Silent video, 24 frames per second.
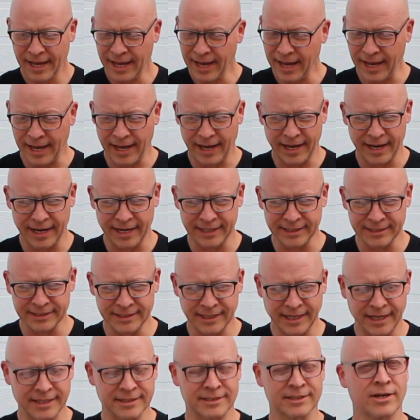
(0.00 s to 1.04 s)
and
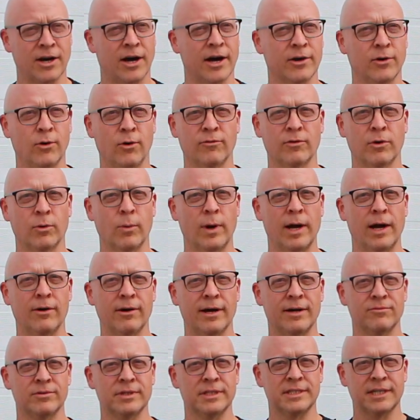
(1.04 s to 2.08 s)
it's gone over well
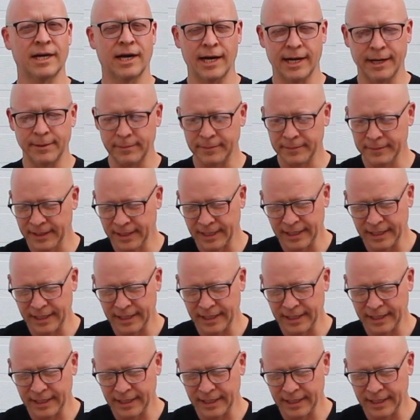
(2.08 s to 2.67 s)
every time.